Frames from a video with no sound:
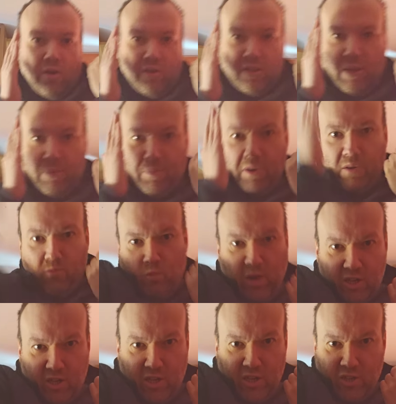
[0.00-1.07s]
step in,
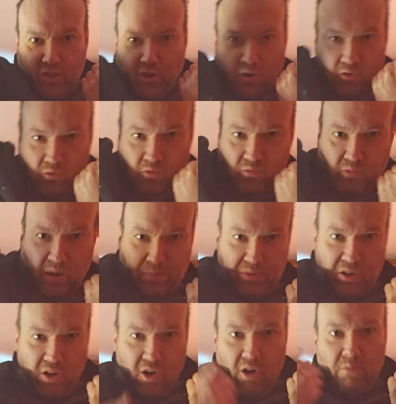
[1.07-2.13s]
wedge that shot, wrap
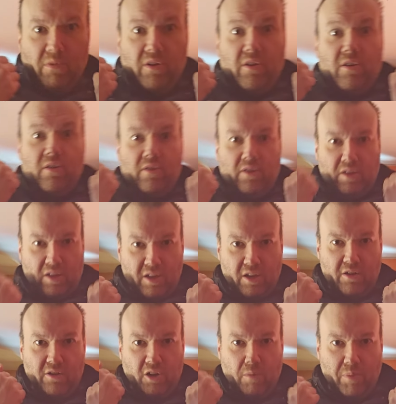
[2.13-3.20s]
the arm. Here,
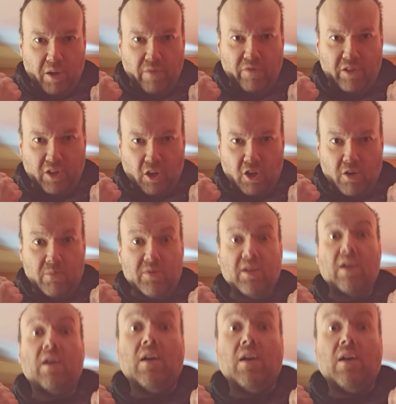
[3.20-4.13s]
got both his arms,